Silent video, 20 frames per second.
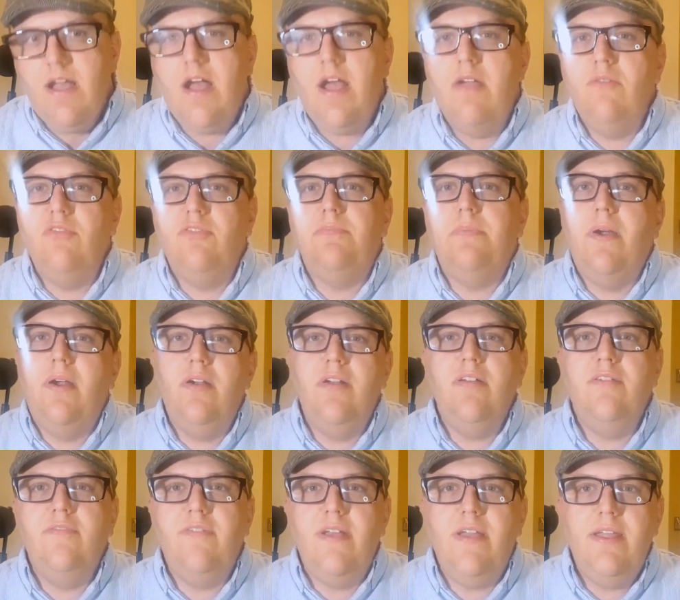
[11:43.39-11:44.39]
I was
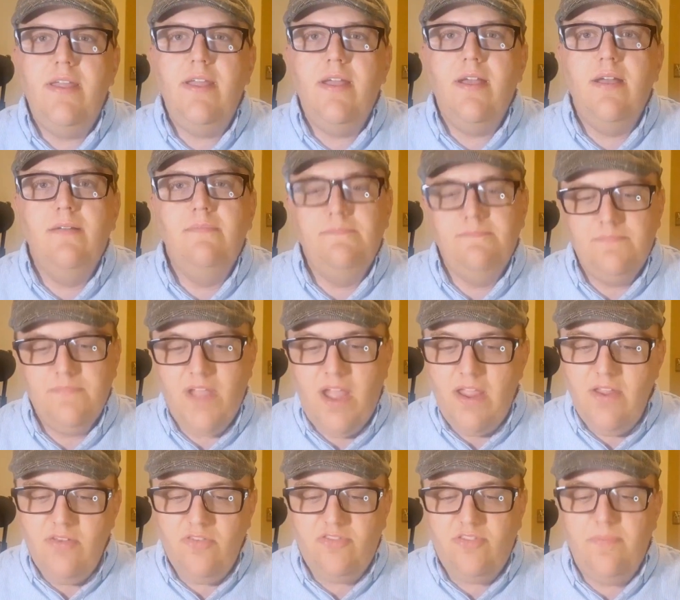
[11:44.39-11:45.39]
part of
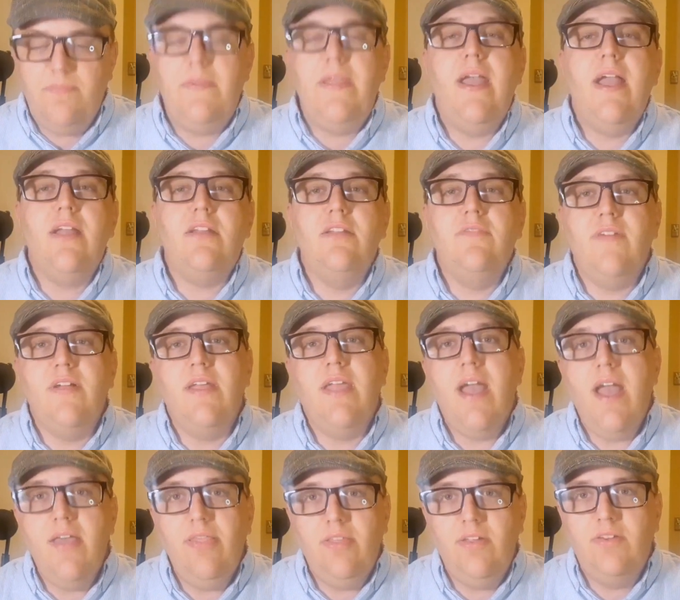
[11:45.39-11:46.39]
I used to be active on
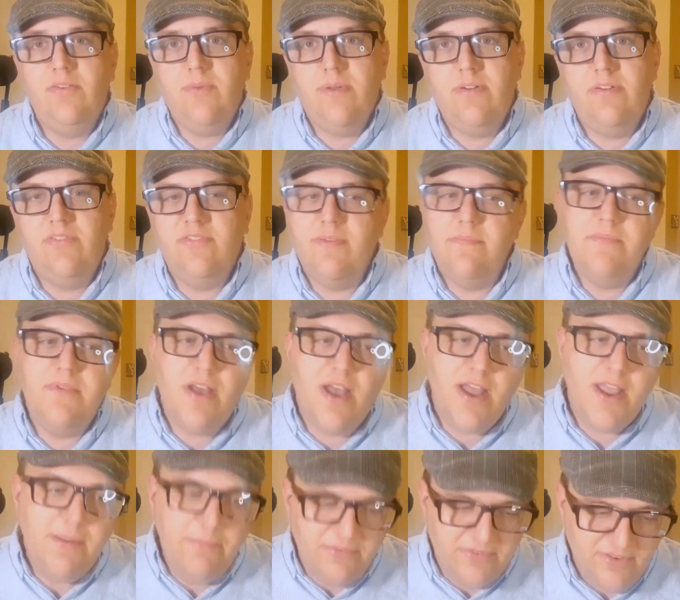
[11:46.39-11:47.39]
Catholic Twitter
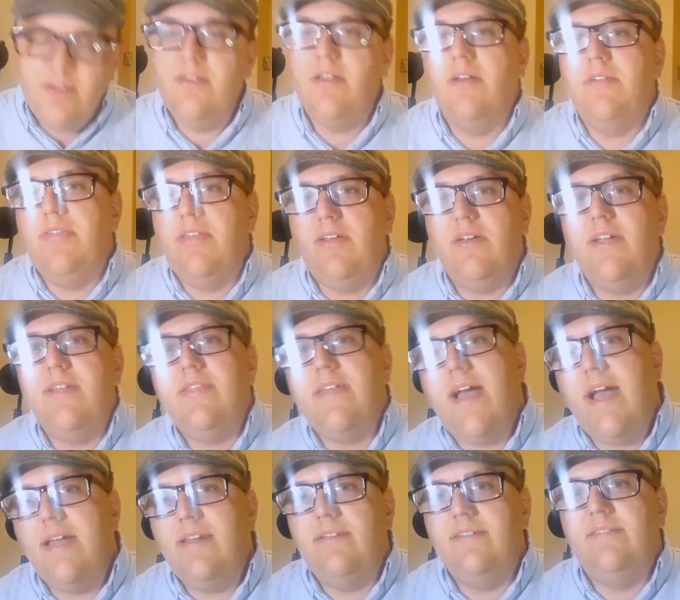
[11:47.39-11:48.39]
sometimes. Nothing like
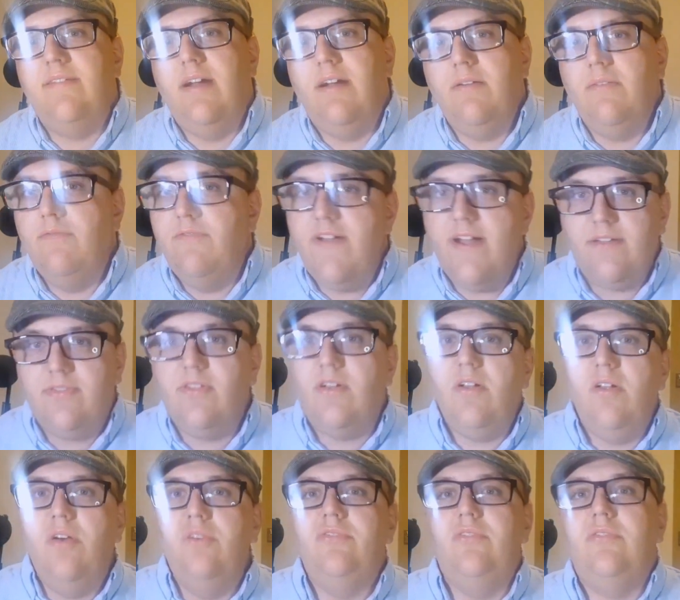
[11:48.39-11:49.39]
that is there. In fact, the
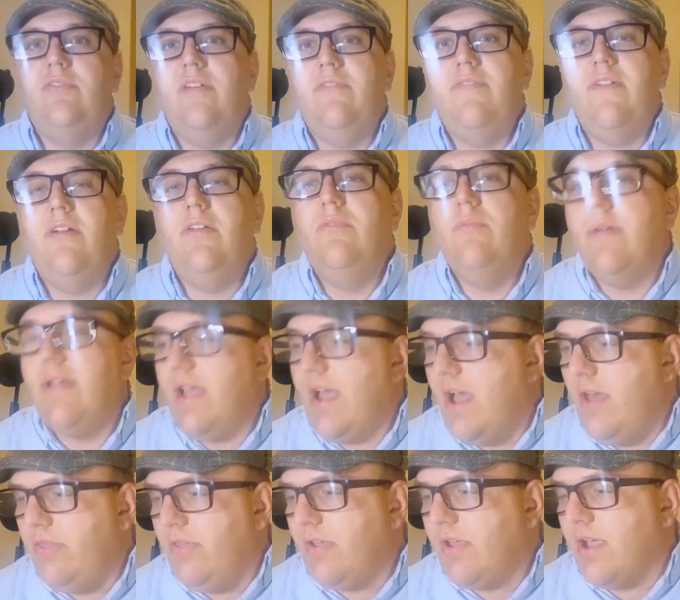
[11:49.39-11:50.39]
closest I found to a
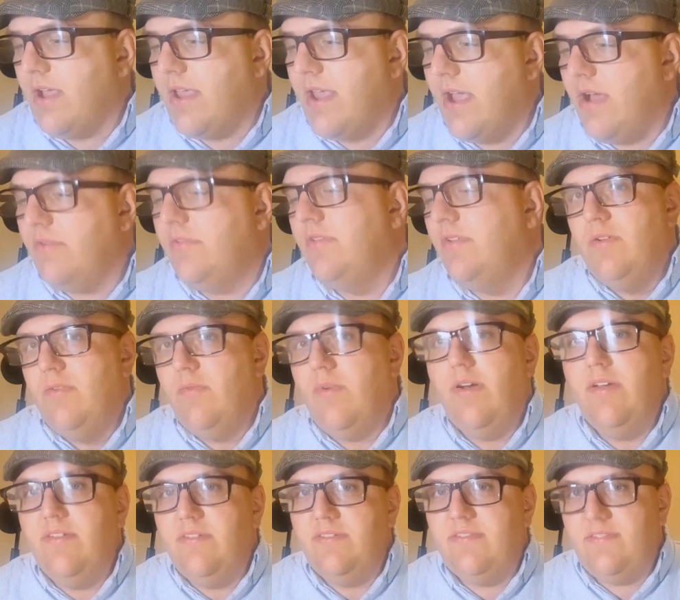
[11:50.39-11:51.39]
Catholic account
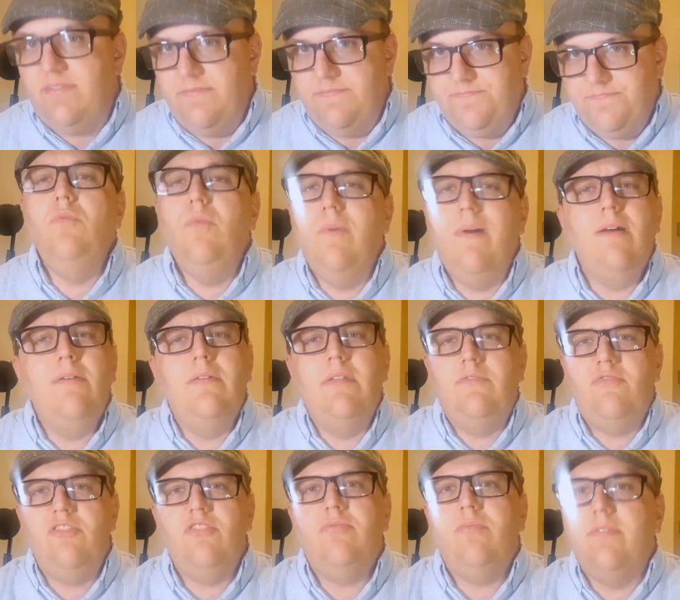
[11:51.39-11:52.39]
was, well,
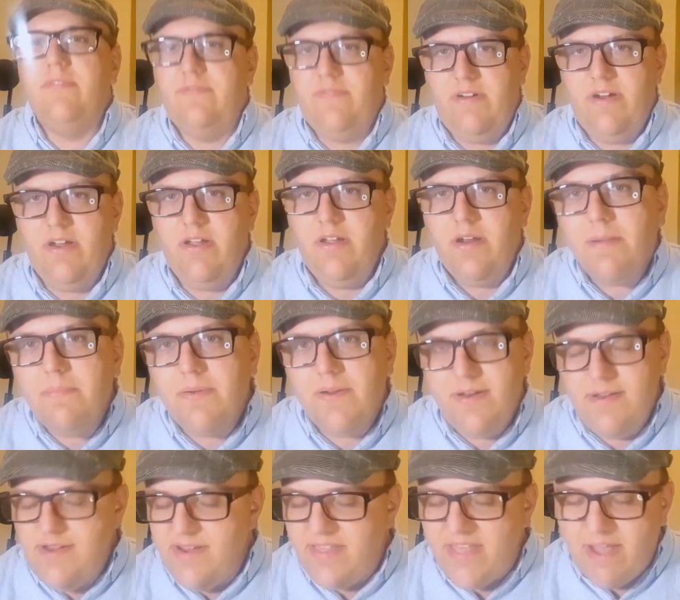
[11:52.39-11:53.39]
it just wasn't very good. I'll
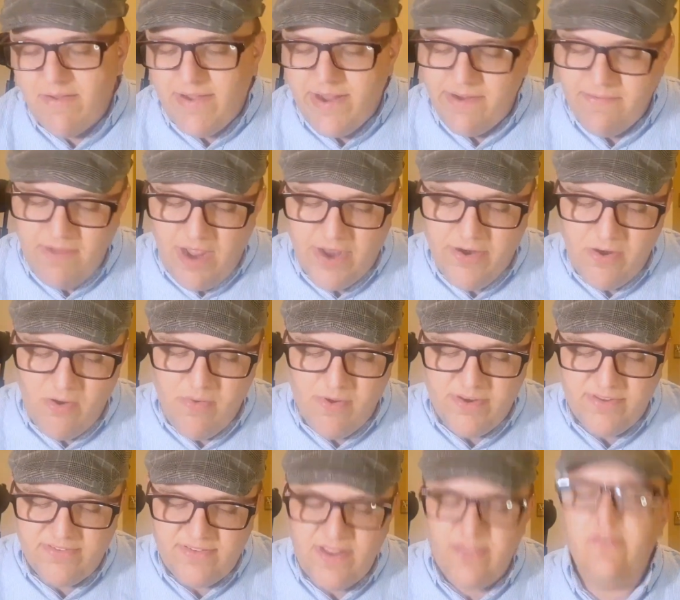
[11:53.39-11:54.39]
put it to you that way. I don't
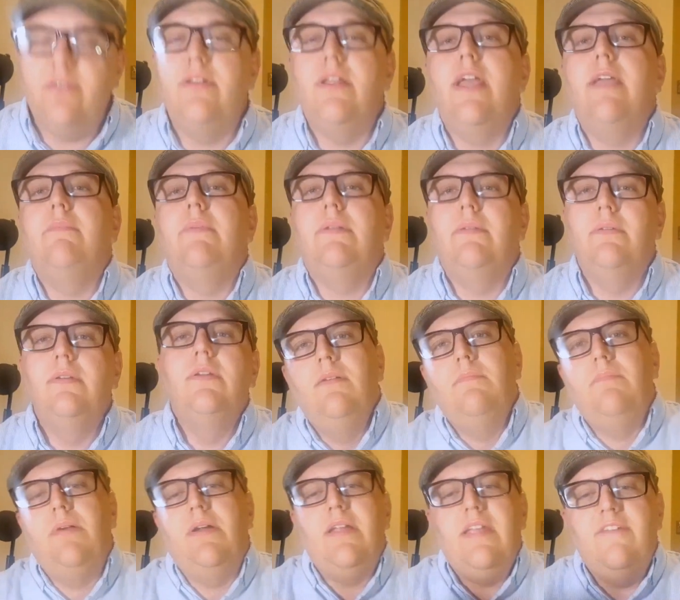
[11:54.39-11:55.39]
want to say their name and
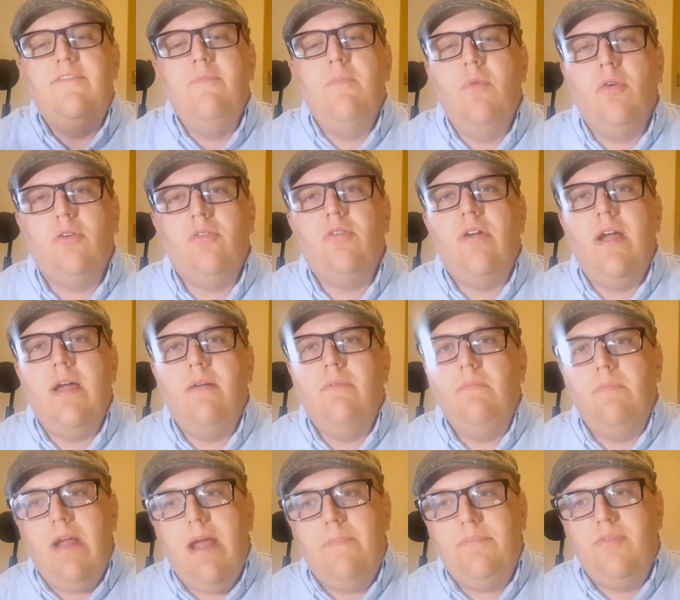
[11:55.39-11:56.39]
bring even more
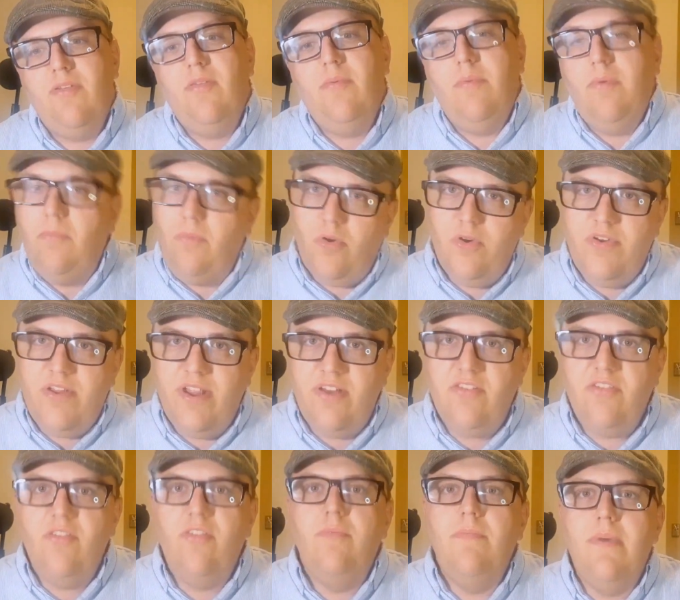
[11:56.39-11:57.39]
crap to them or more
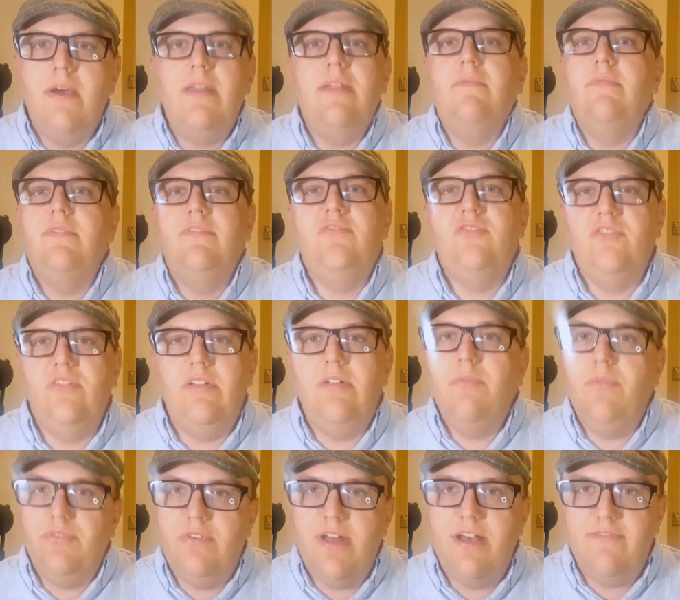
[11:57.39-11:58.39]
attention to them, but it was
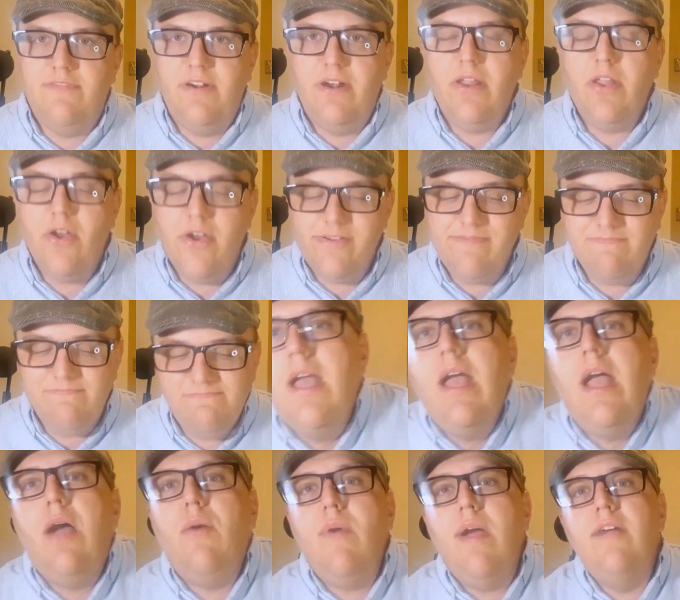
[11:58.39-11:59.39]
not very good.
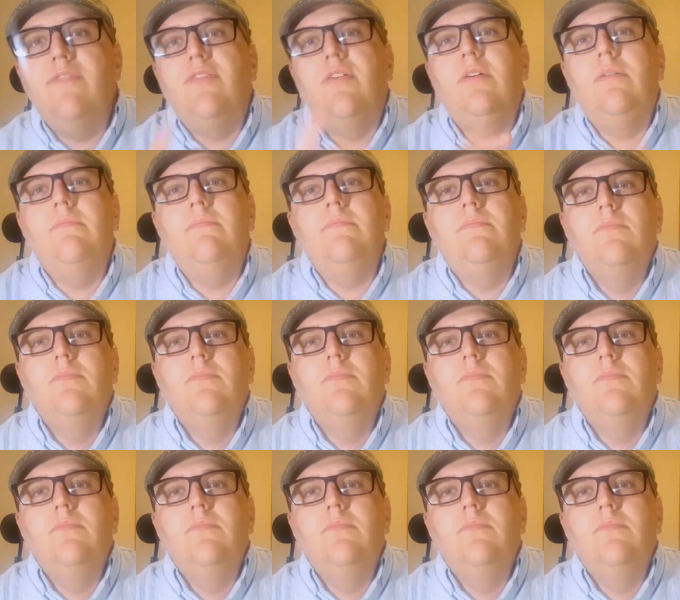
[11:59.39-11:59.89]
However,